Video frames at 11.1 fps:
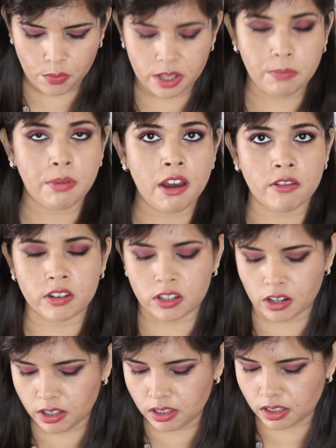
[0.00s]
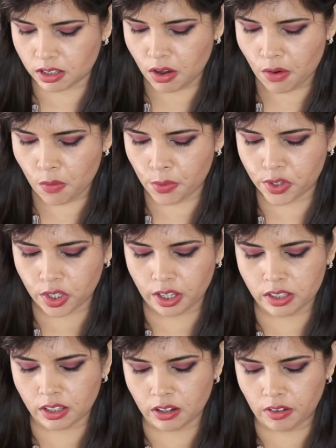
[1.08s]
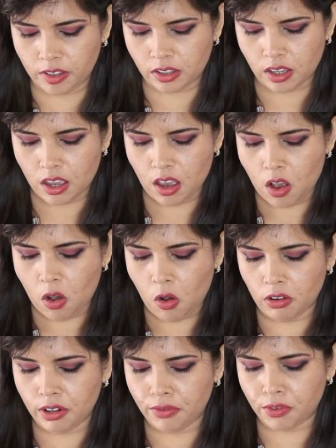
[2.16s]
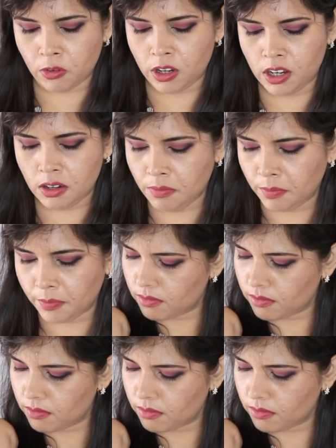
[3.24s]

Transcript: with Paradise, which is a nice olive green.